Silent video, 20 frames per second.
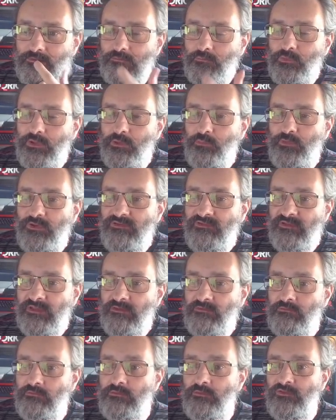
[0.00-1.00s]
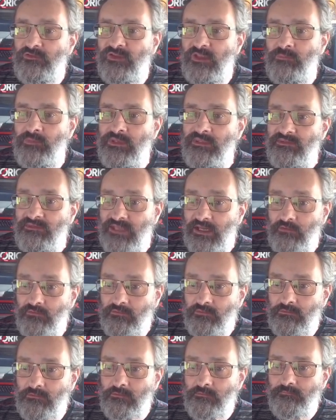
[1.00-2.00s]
we reset the same hit counter.